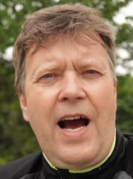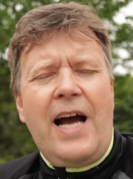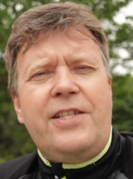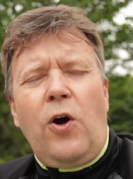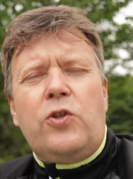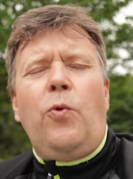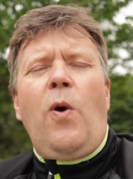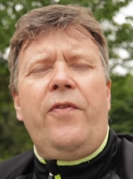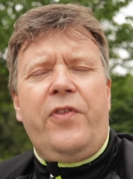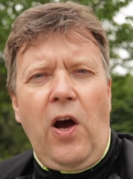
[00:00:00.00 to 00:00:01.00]
I talked to
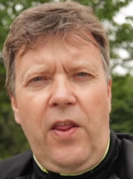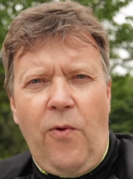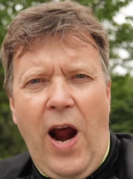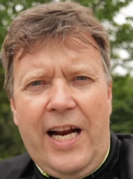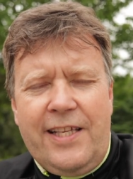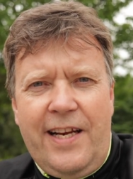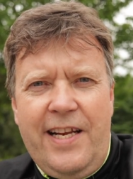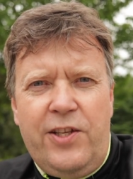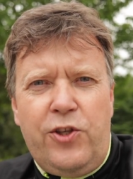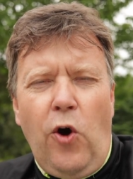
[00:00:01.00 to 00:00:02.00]
one of the other riders and
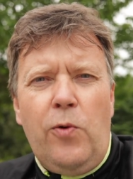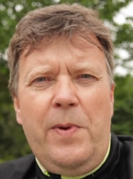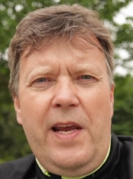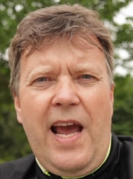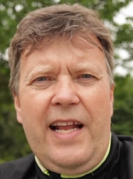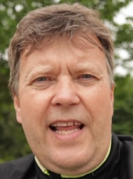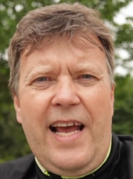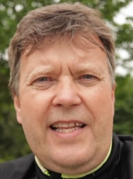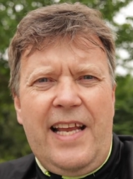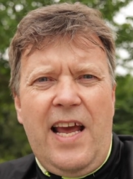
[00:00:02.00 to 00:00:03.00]
he told me
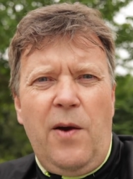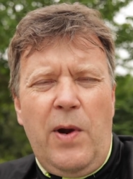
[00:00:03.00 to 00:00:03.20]
that uh,